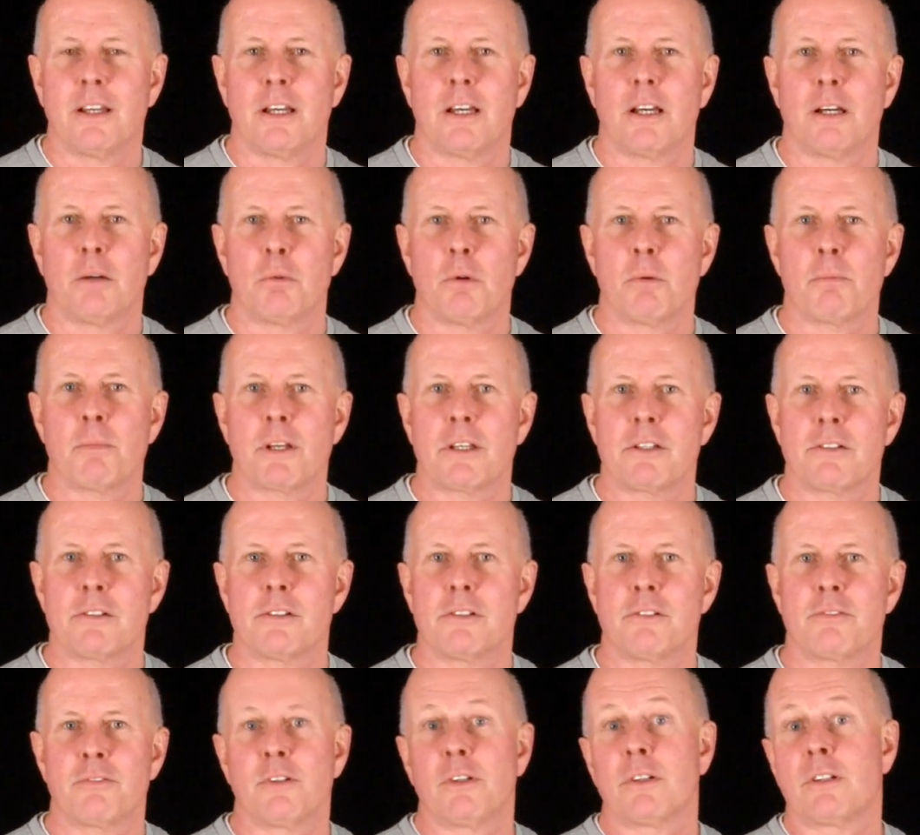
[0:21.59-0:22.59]
What makes
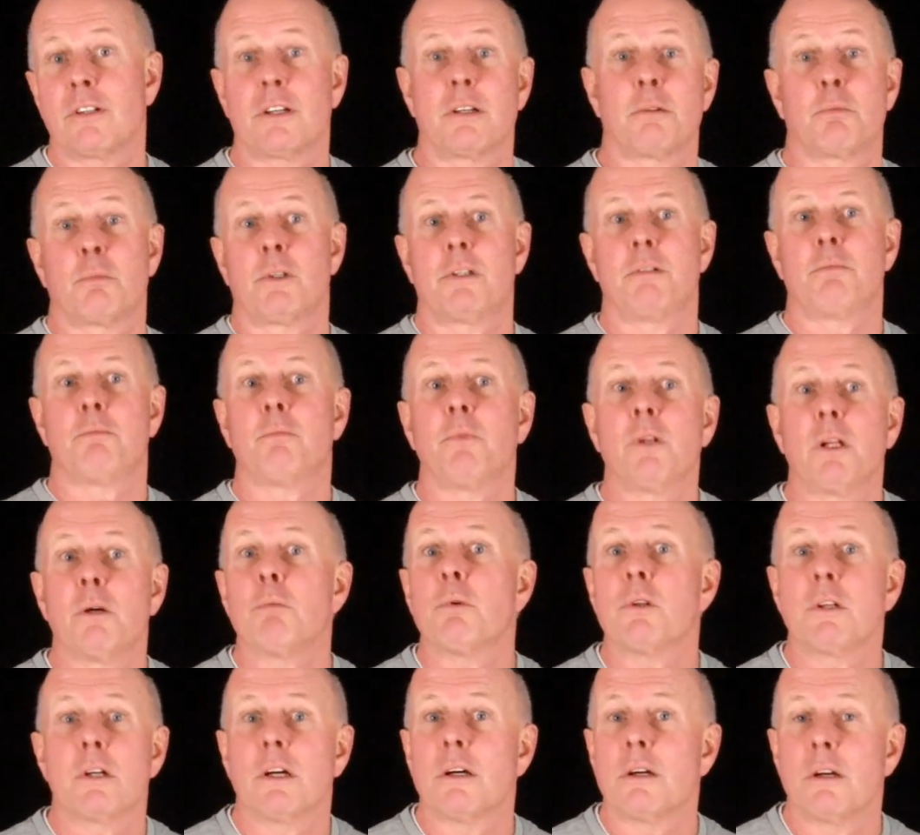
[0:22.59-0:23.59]
us feel like
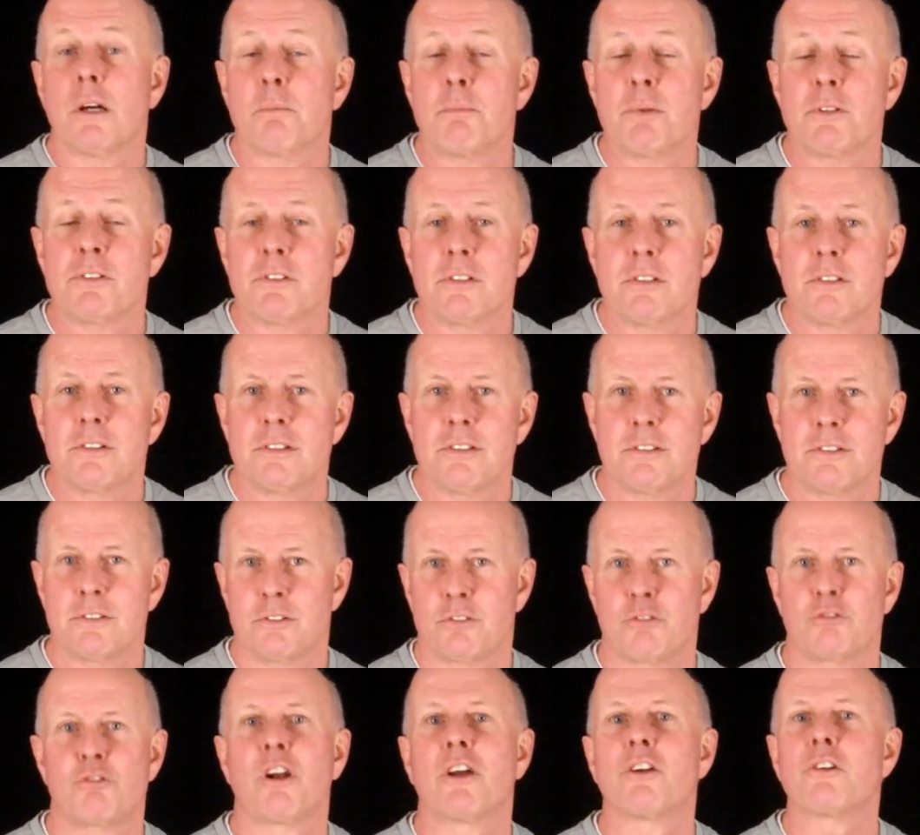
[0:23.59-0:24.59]
a business
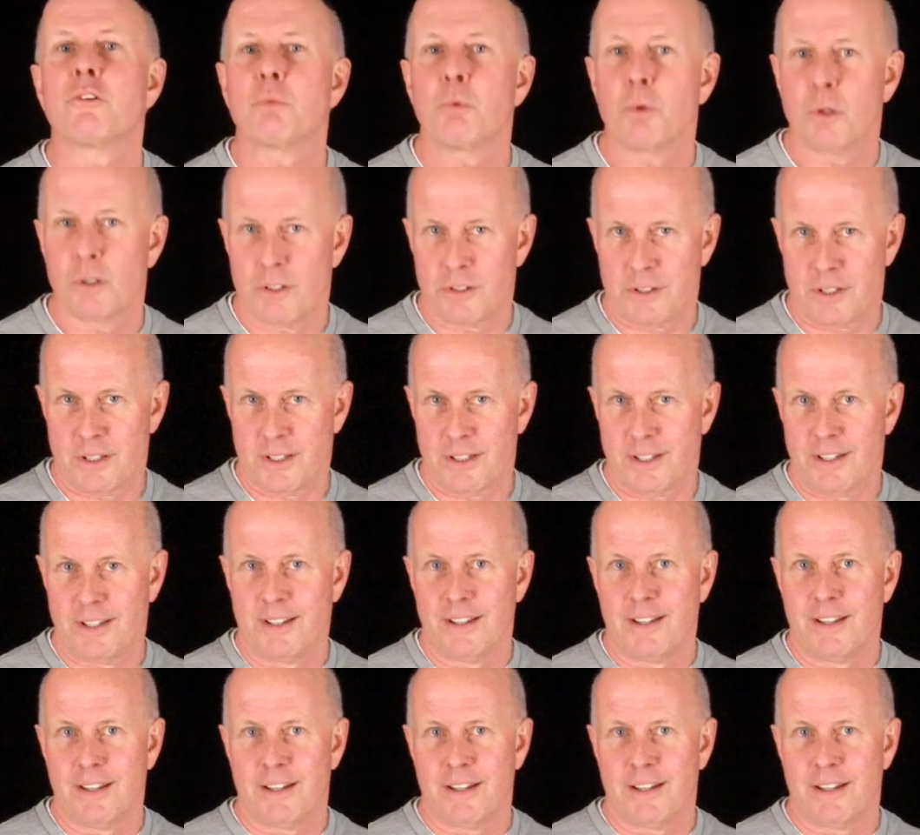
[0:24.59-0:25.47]
is trustworthy